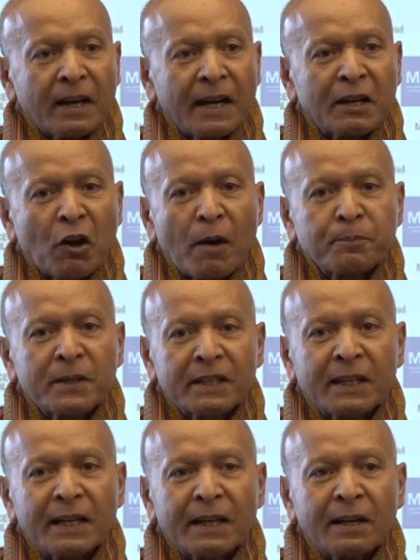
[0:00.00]
an
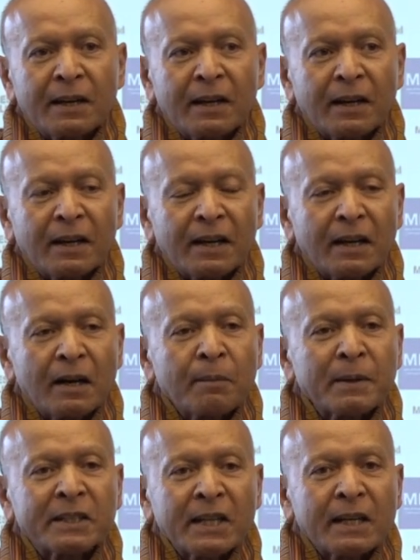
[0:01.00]
object, a
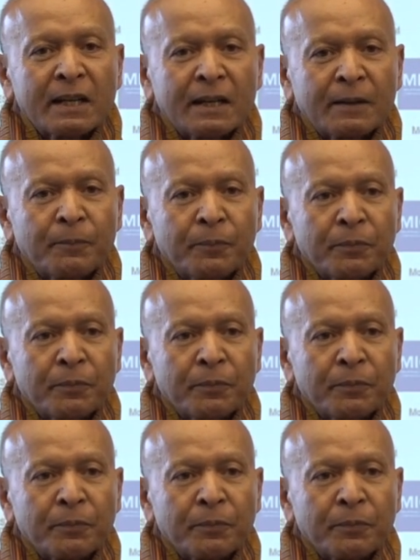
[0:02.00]
material,